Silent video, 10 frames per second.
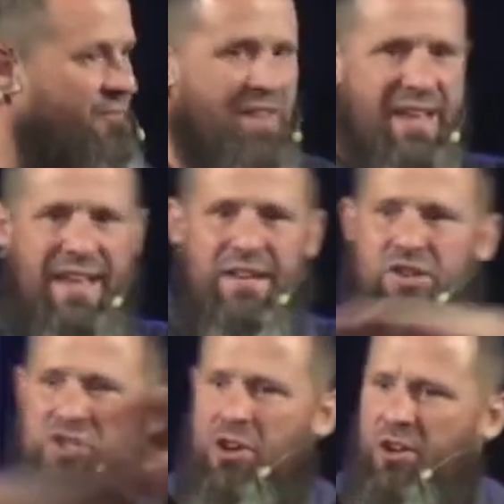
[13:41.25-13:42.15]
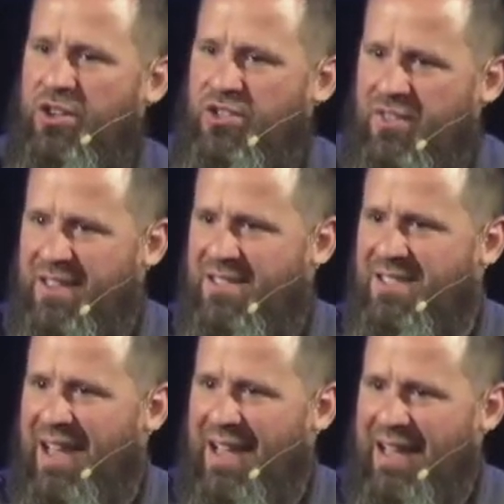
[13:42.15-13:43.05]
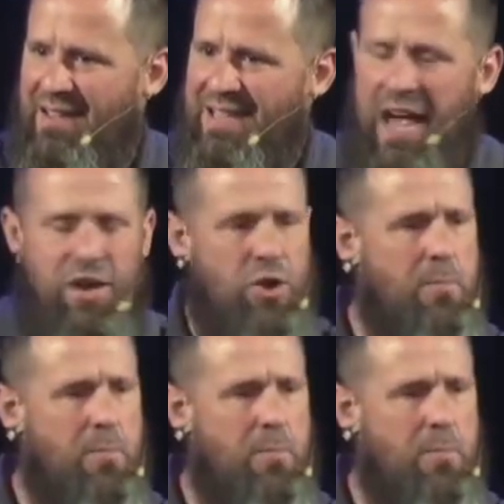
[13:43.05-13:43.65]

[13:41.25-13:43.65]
safety in a church this size?